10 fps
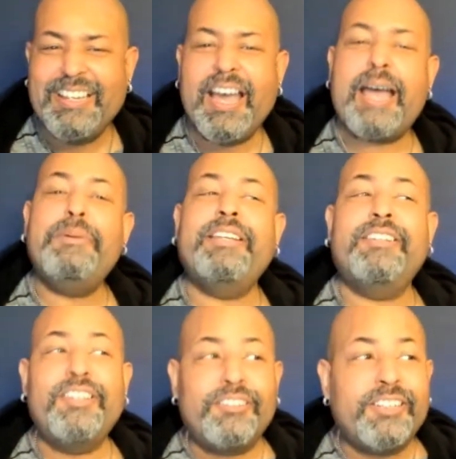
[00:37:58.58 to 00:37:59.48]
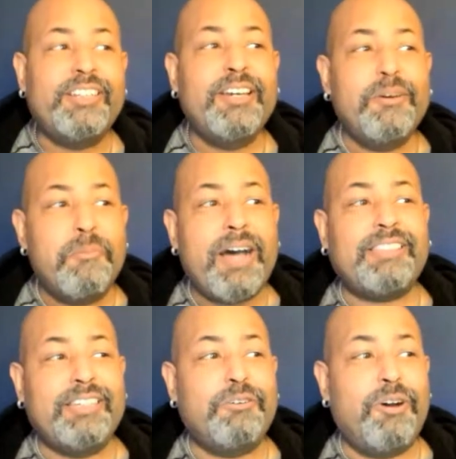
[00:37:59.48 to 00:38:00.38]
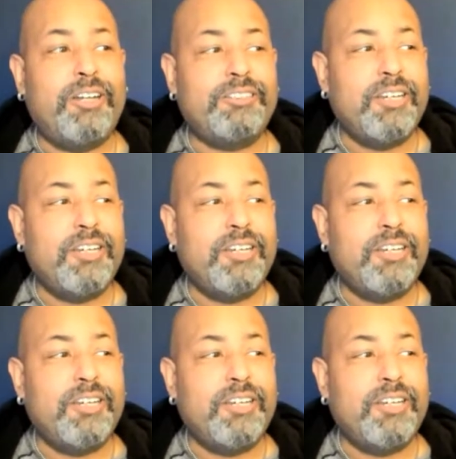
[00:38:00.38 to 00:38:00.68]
I mean, literally, my thing was